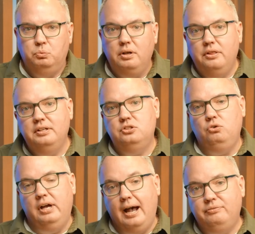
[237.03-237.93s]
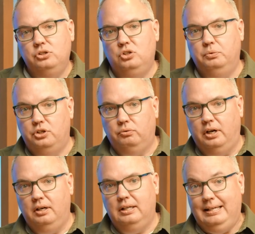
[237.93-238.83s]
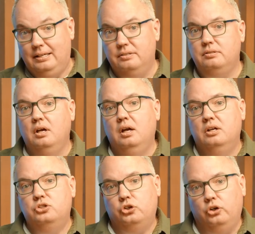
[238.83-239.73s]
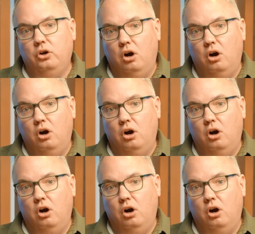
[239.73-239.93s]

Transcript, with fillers: One of the things you have to do when you run it is turn